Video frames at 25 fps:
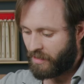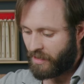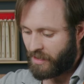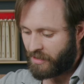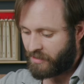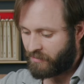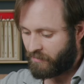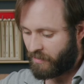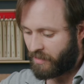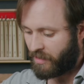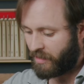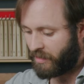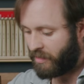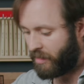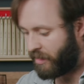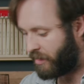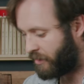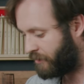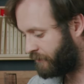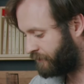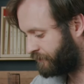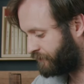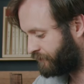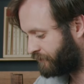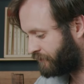It's ready to
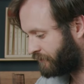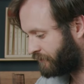go.